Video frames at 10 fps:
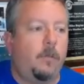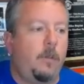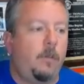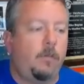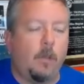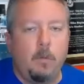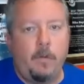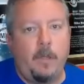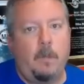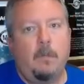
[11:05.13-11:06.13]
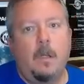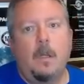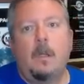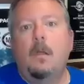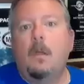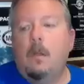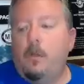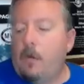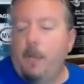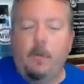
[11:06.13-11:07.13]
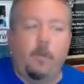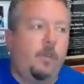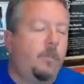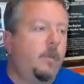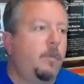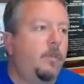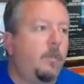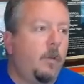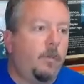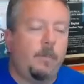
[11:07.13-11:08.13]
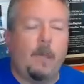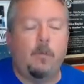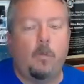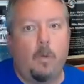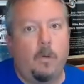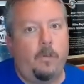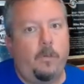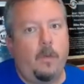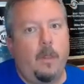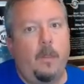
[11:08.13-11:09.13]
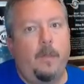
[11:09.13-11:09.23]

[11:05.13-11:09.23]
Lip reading: So these slow-moving tropical systems sometimes are worse